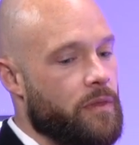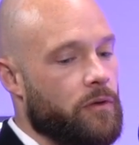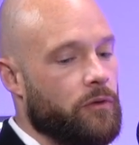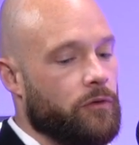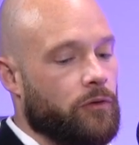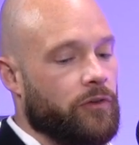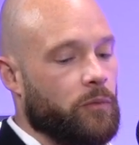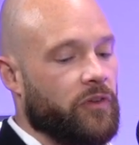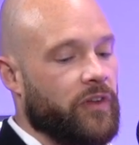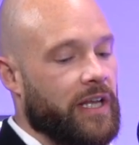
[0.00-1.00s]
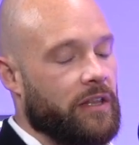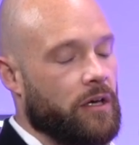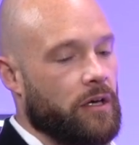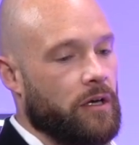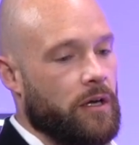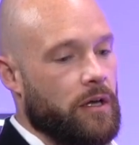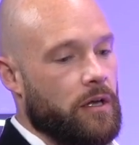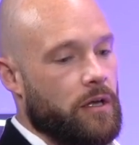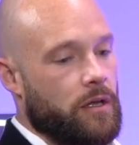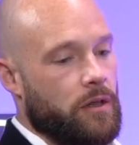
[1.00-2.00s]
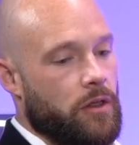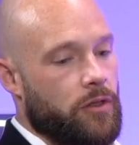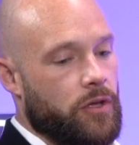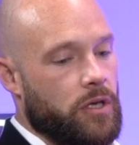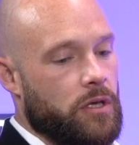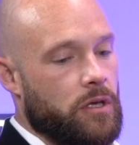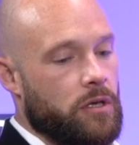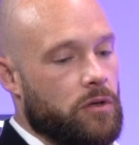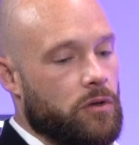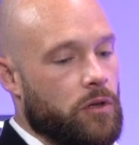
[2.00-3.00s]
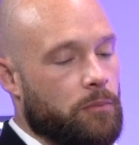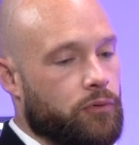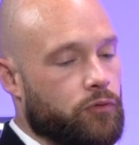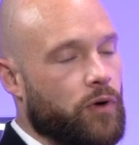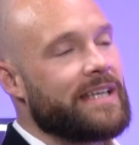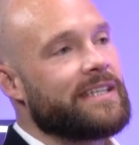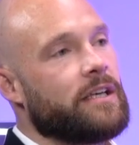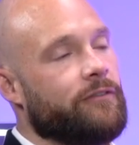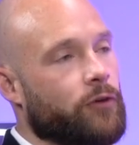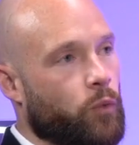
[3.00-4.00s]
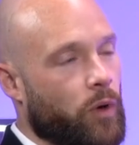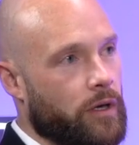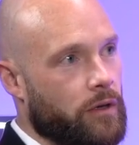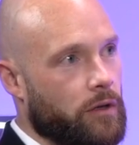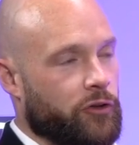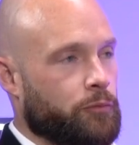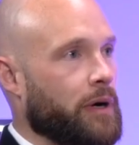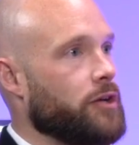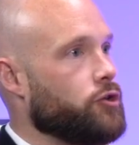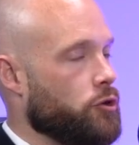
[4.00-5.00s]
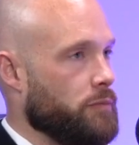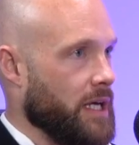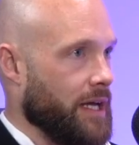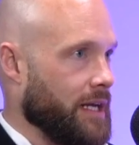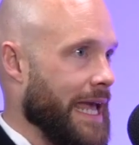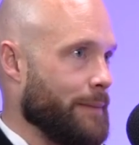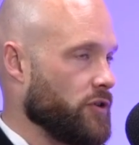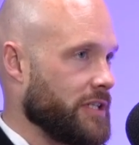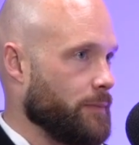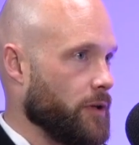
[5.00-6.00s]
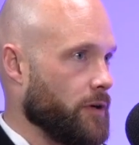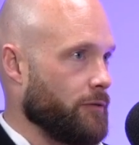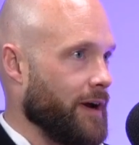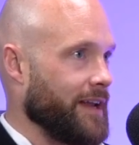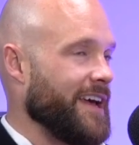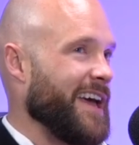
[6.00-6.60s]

sort of someone setting the the the pricing for what the spread should be on a game or similar, right? Mm.